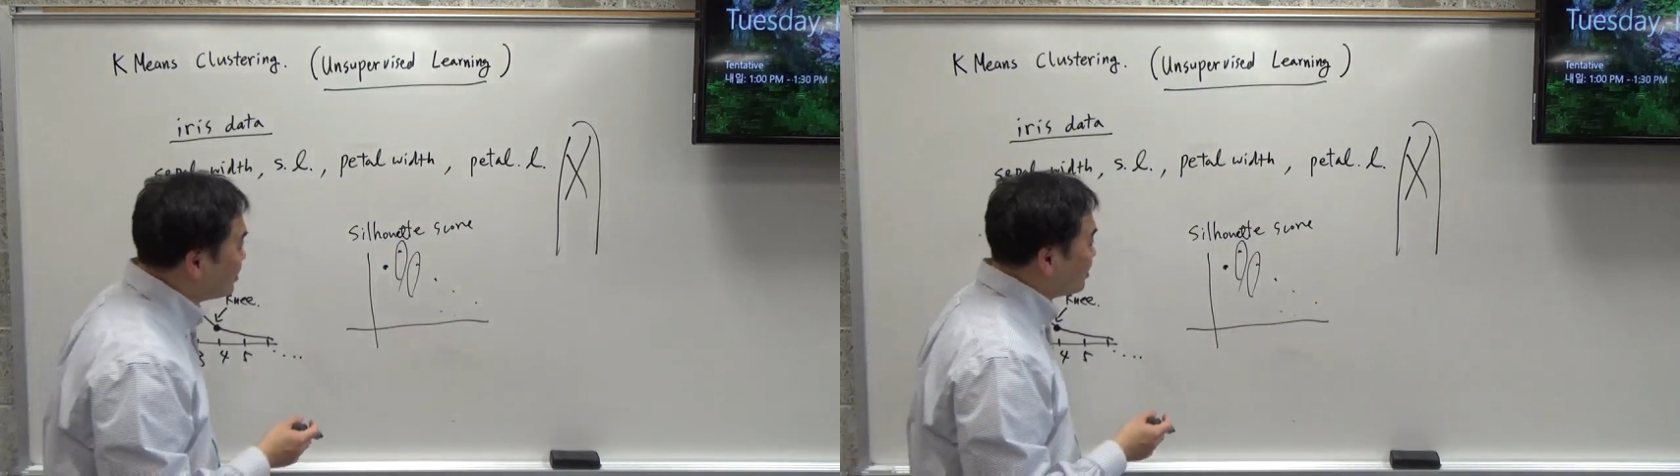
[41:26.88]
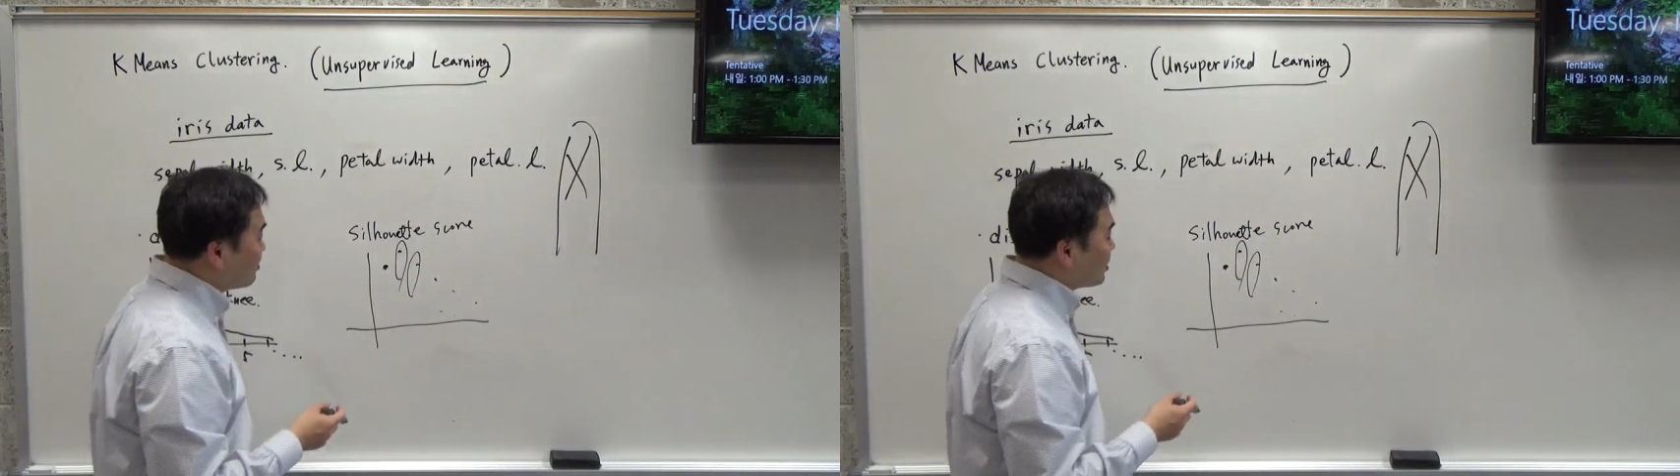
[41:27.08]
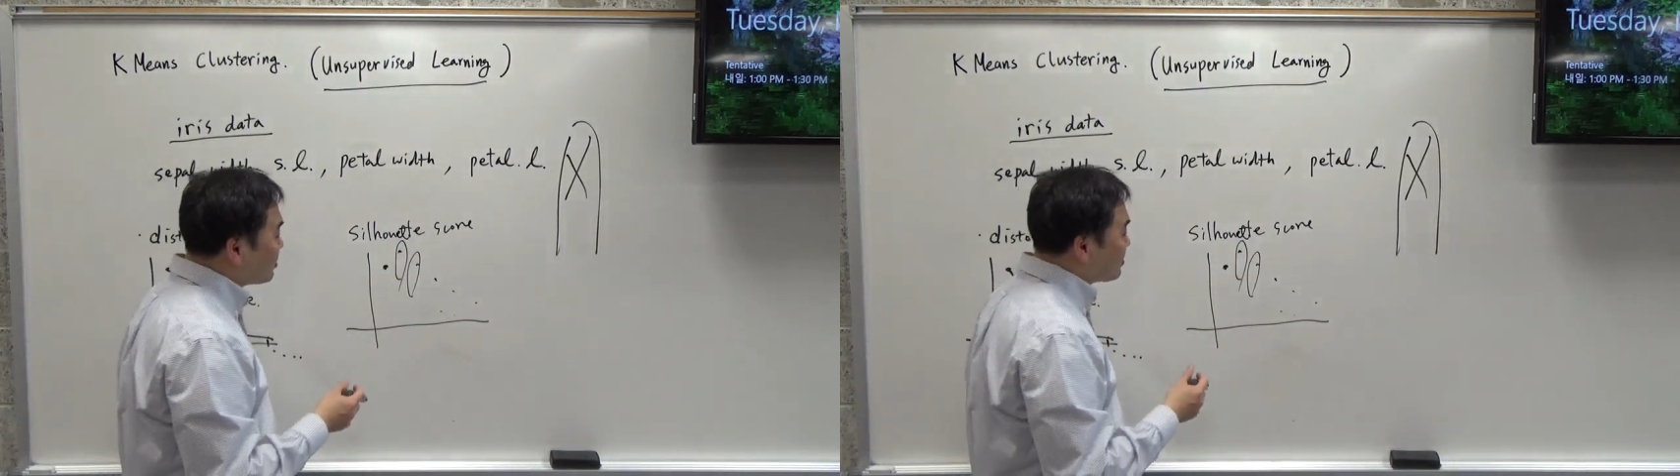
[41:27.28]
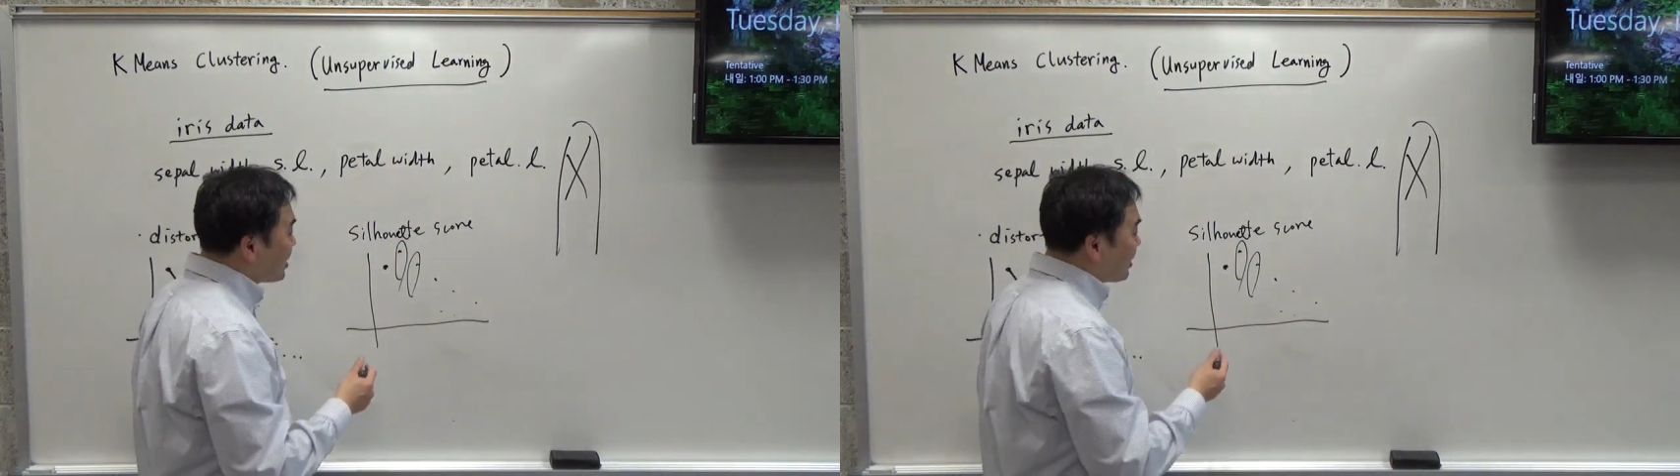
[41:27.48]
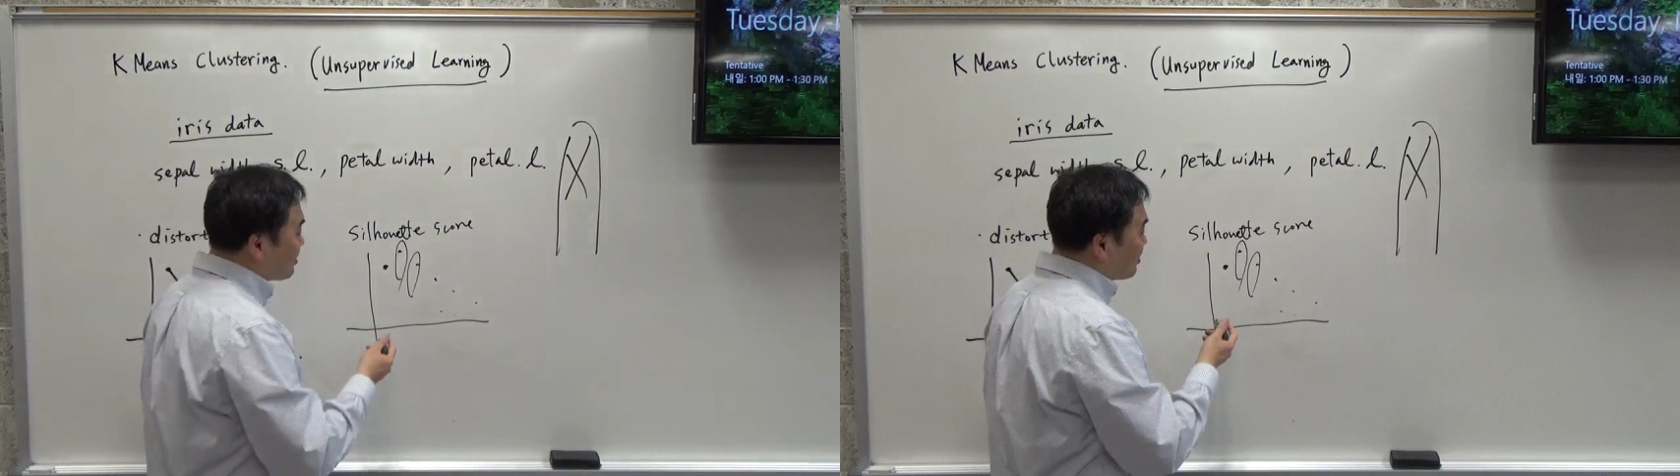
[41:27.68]
if that's
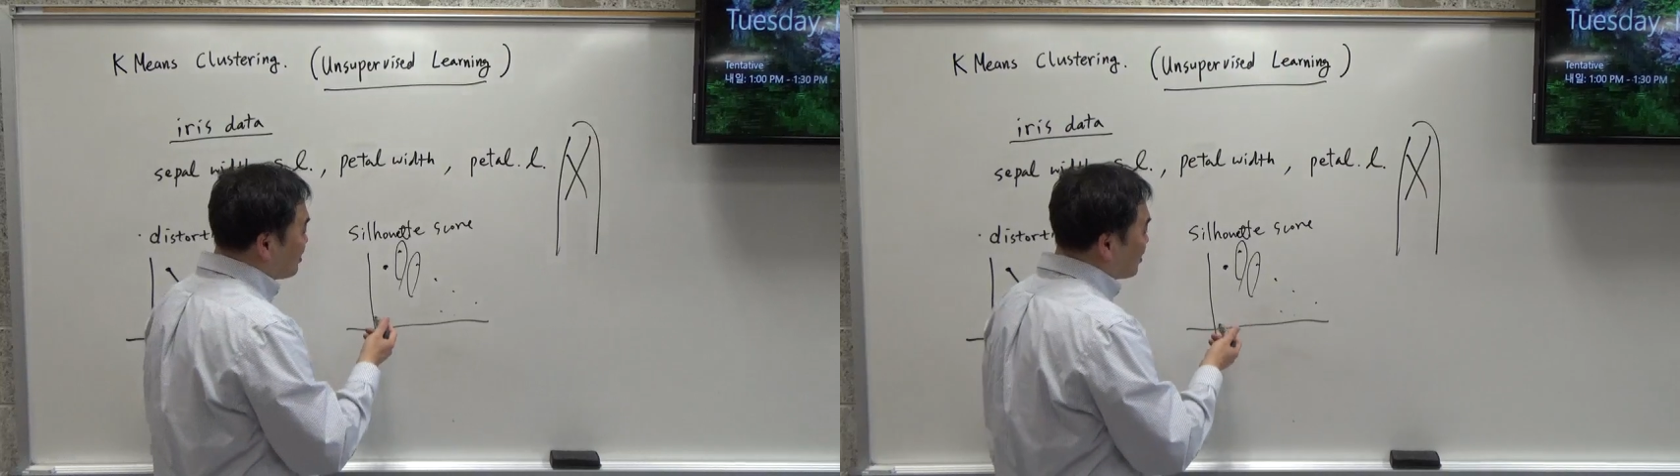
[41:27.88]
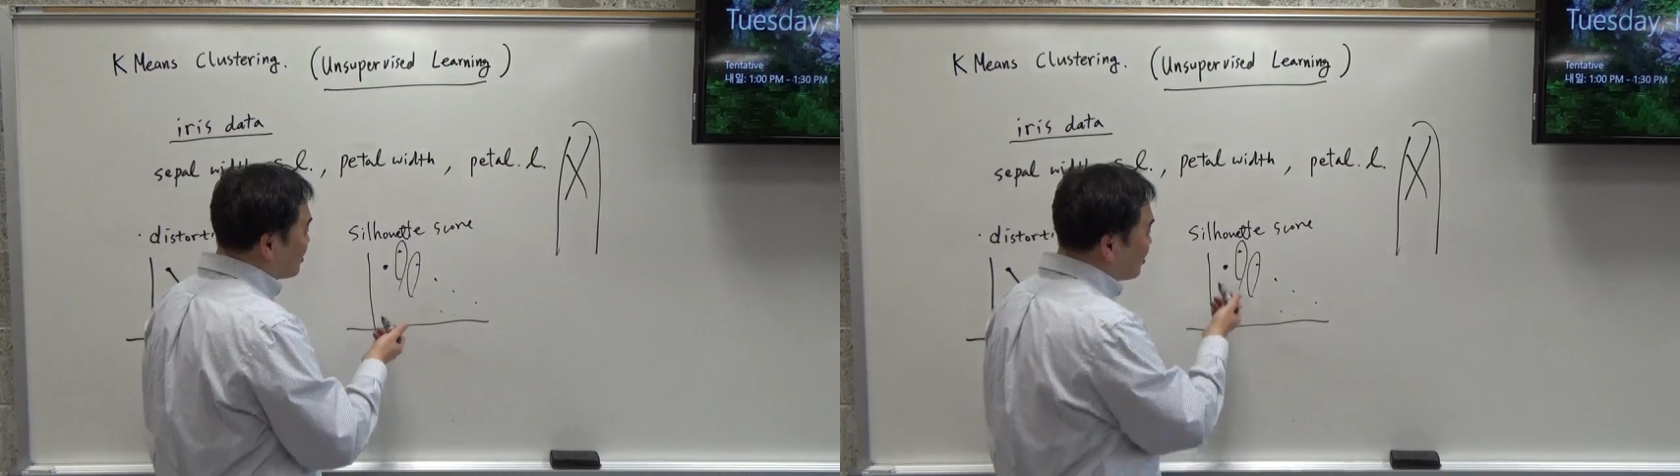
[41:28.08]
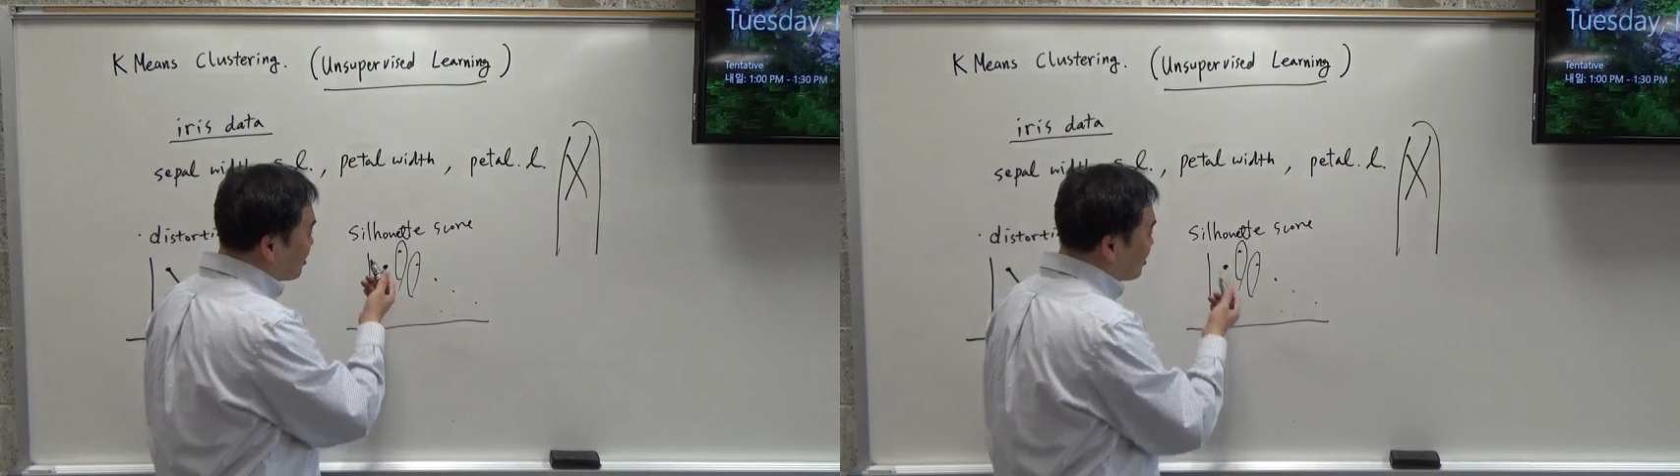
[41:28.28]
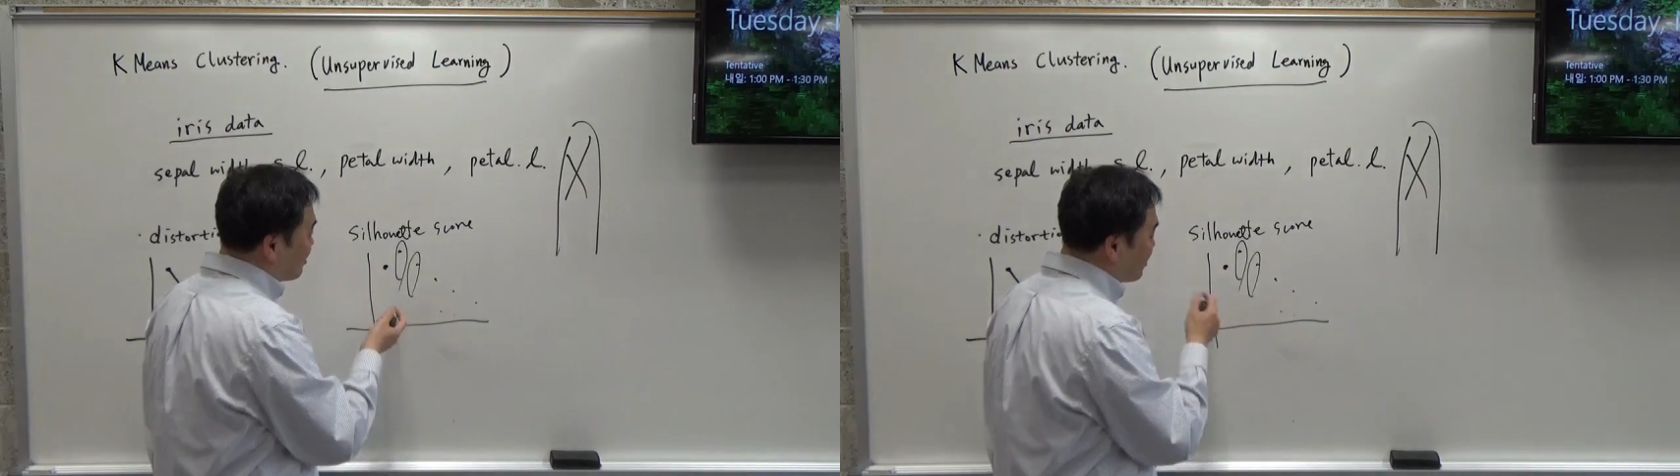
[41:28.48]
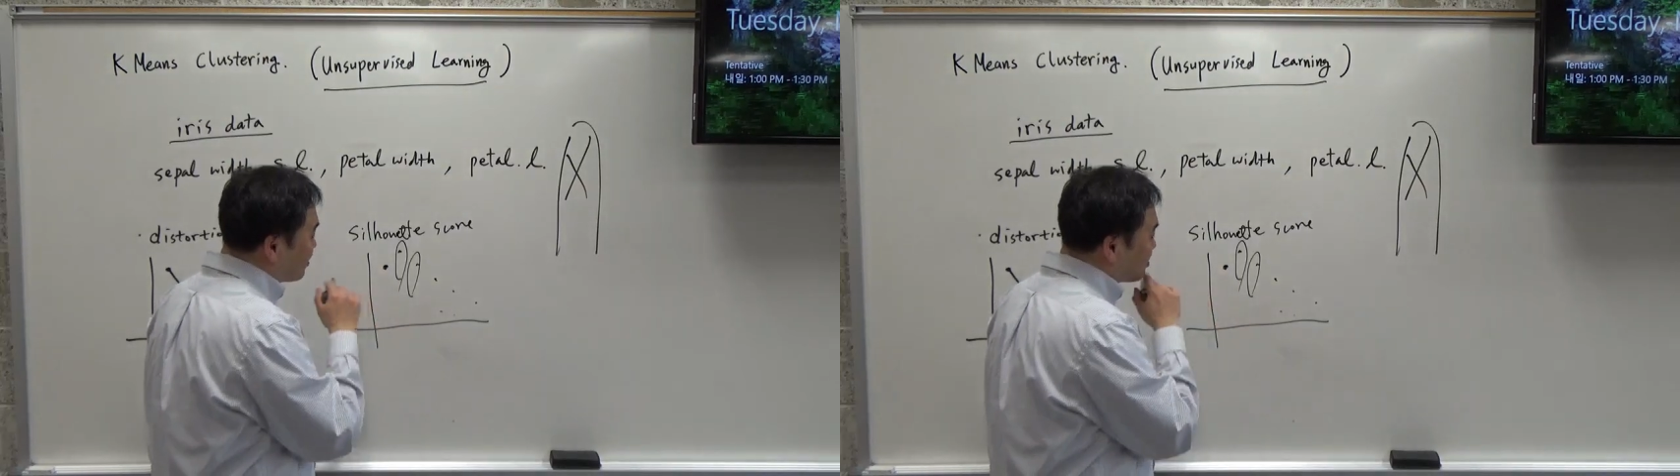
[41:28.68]
not clearly
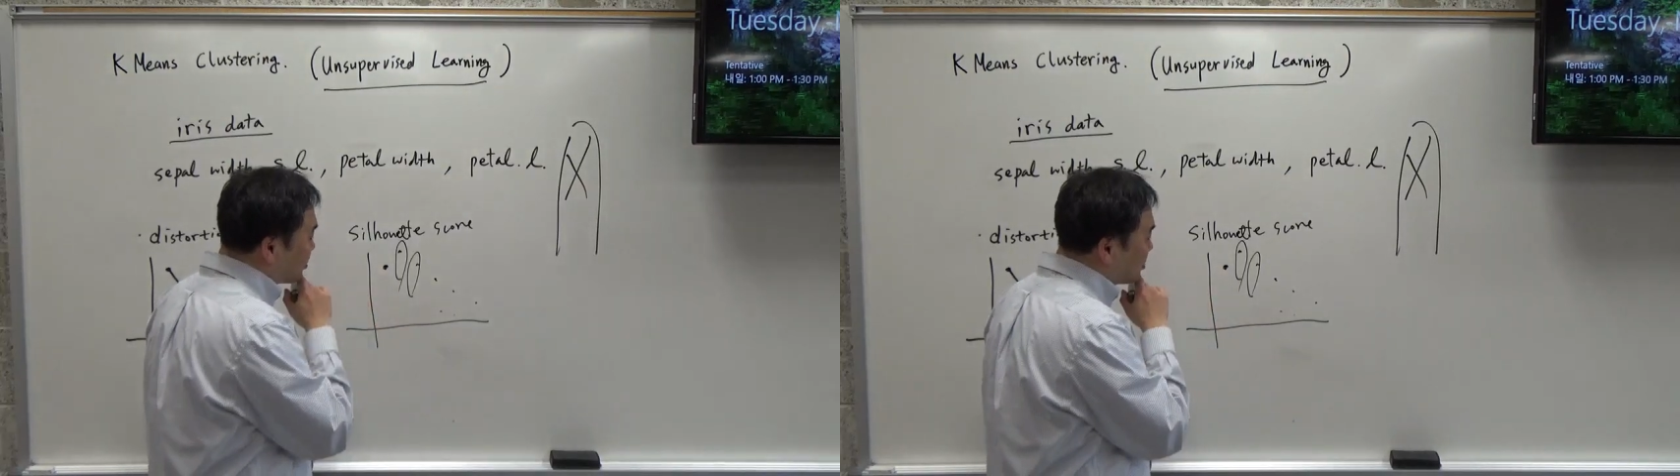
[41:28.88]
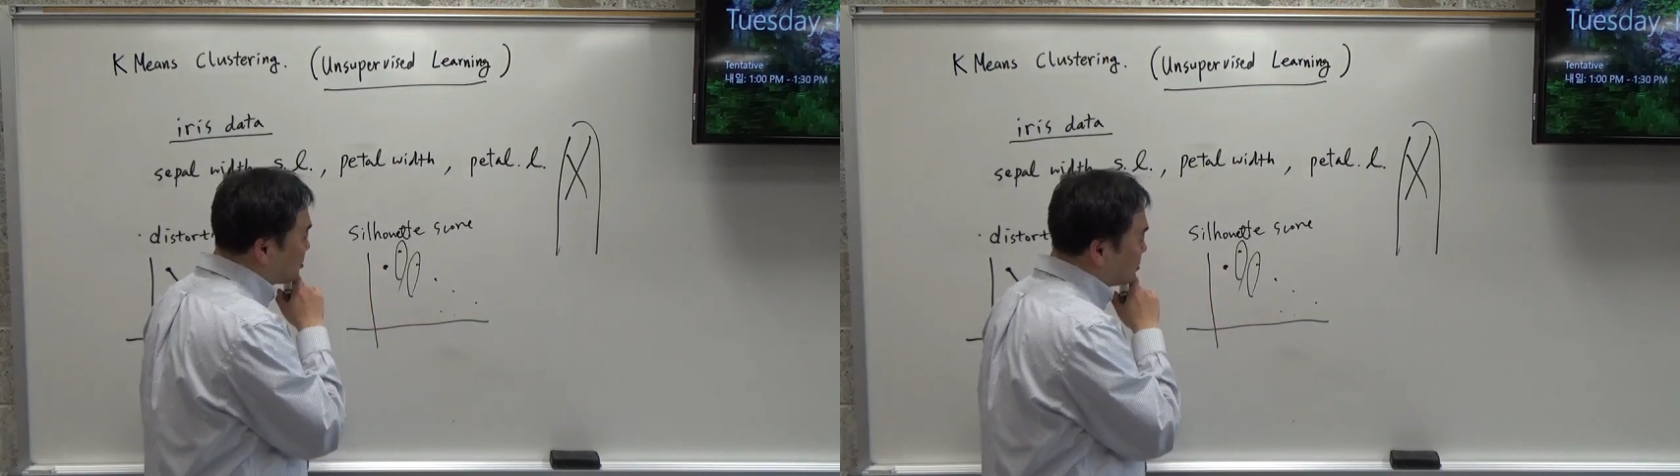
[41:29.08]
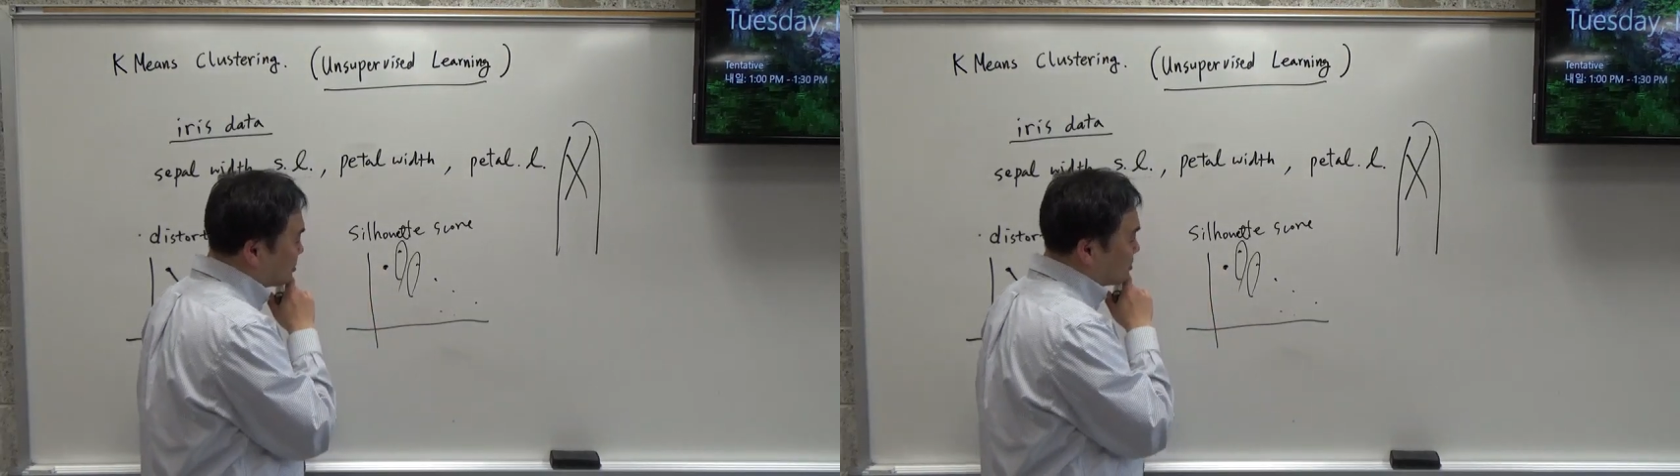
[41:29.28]
visible,